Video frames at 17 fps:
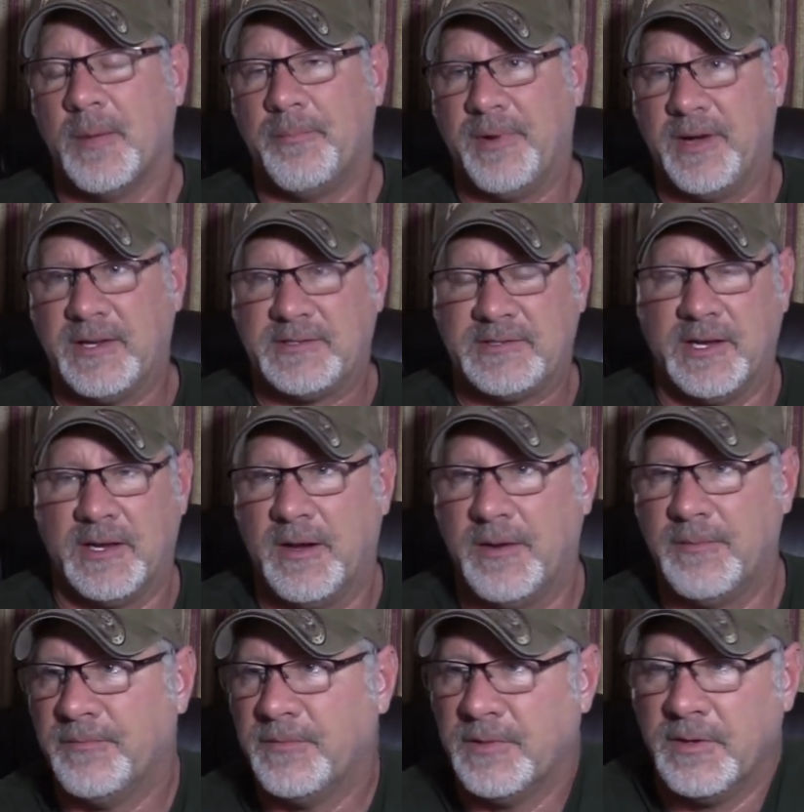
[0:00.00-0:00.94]
but
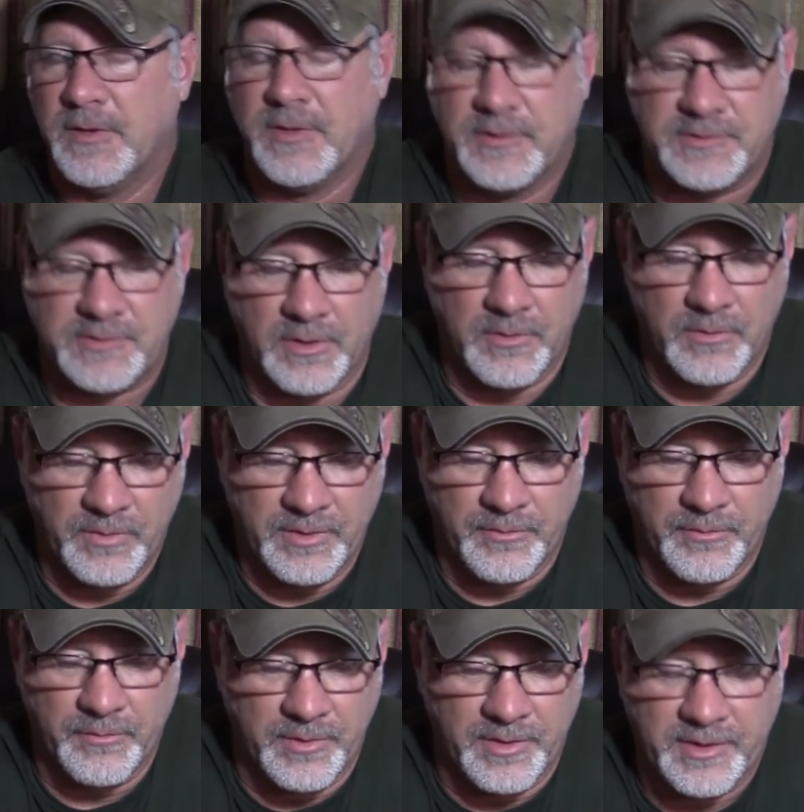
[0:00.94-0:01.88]
so
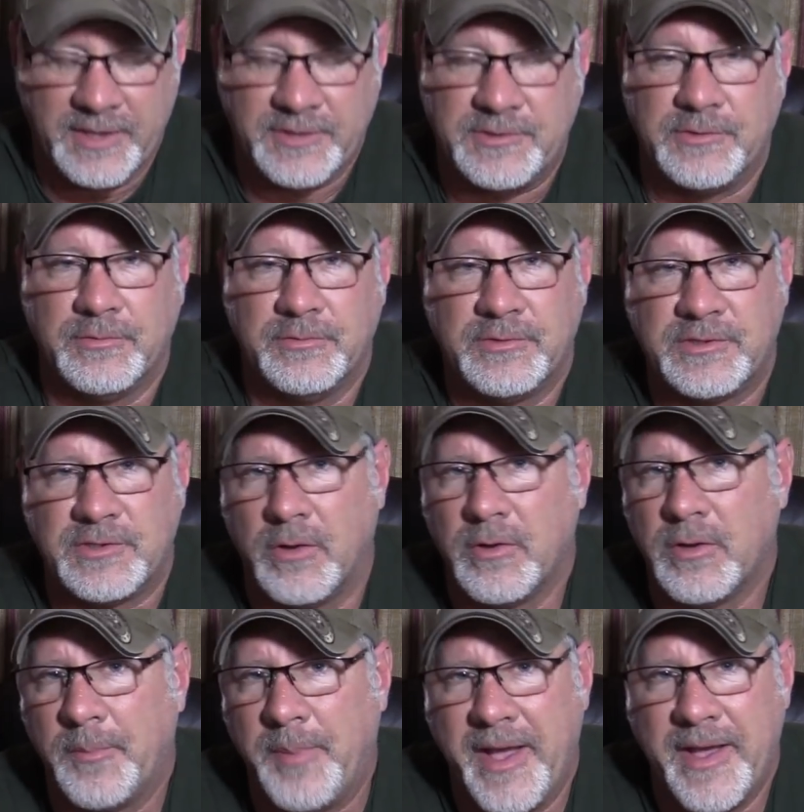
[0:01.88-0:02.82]
we'll get you
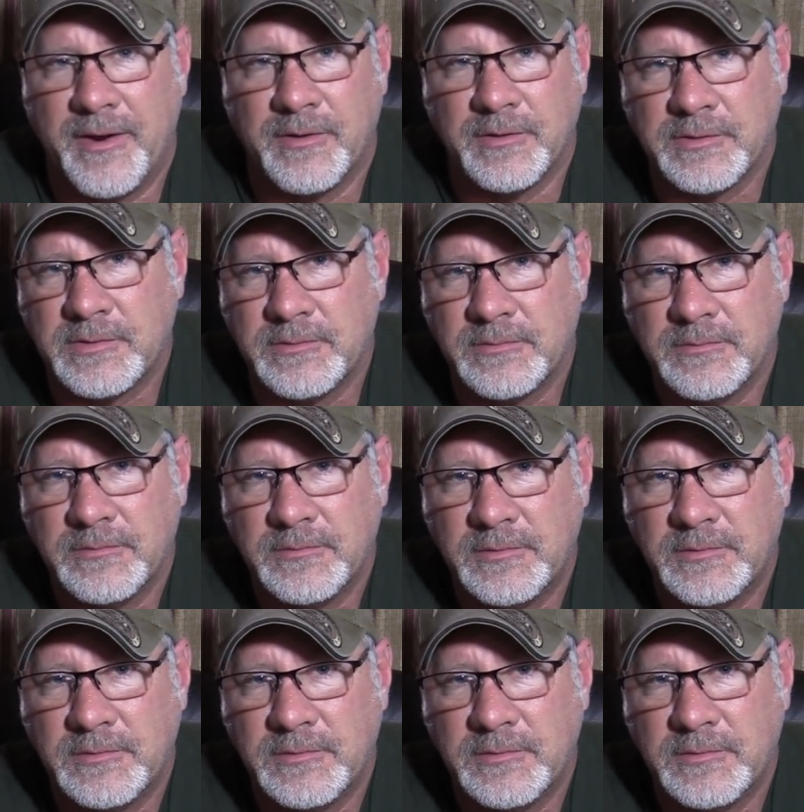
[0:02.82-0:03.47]
solar panels